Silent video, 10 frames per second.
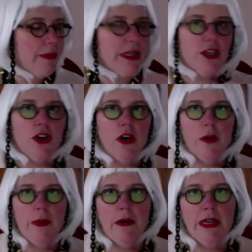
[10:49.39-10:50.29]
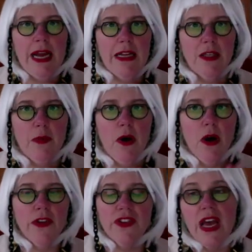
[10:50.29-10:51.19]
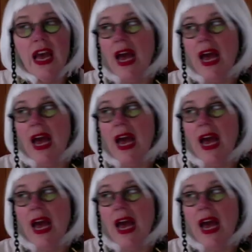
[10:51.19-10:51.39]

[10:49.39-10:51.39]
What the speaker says: going to talk about cat's paws,